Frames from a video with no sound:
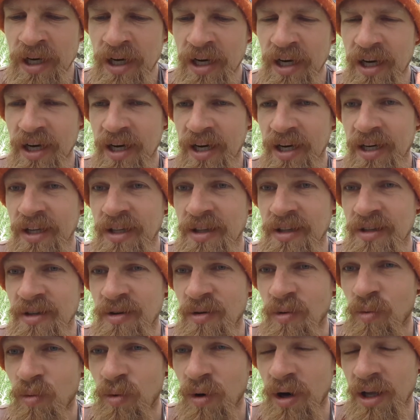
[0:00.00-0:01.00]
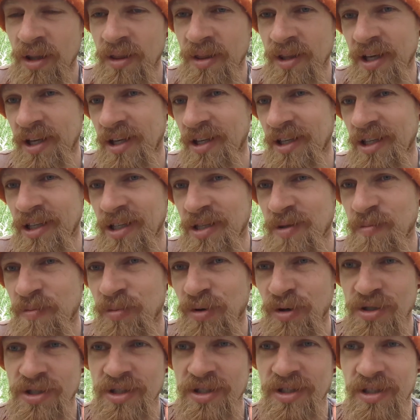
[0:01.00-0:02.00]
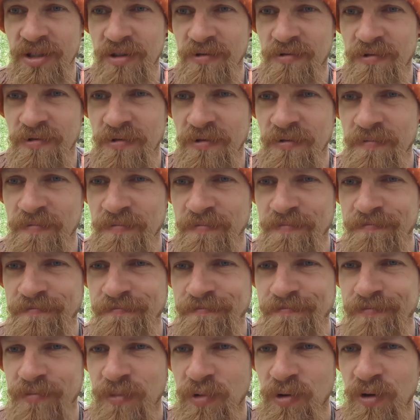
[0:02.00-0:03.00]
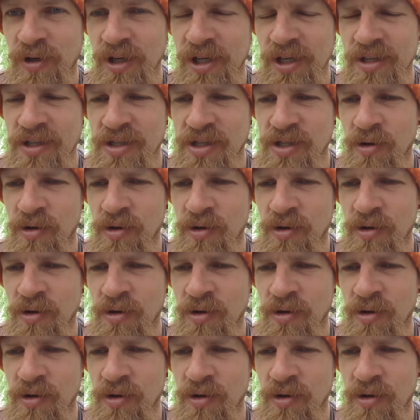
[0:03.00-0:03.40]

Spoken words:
and one that is positive, right?